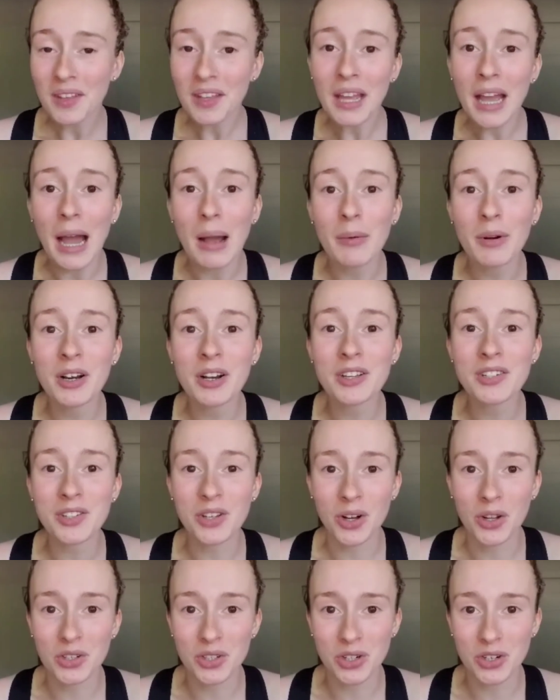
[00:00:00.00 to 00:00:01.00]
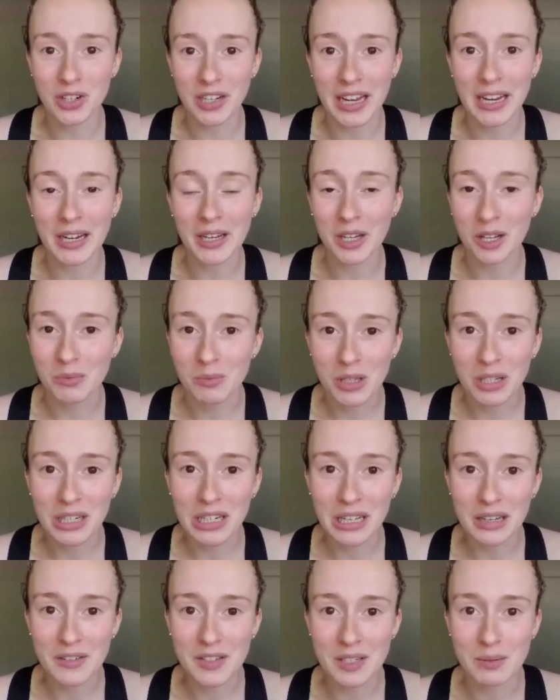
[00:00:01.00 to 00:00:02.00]
I want us all to create a
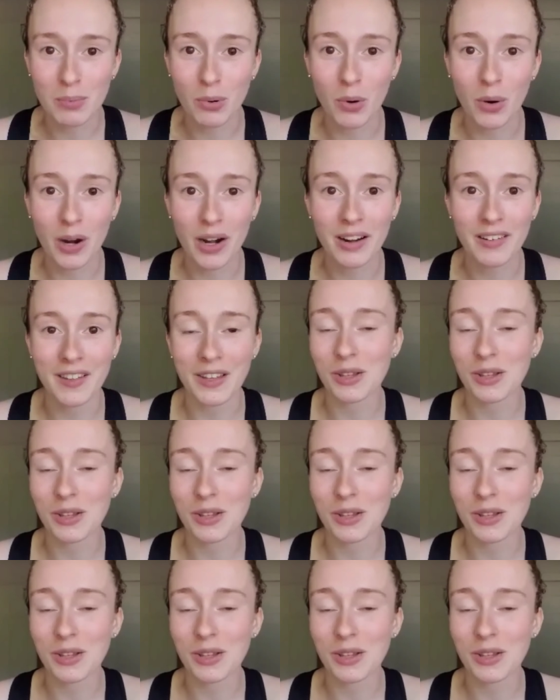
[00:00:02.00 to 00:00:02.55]
community of support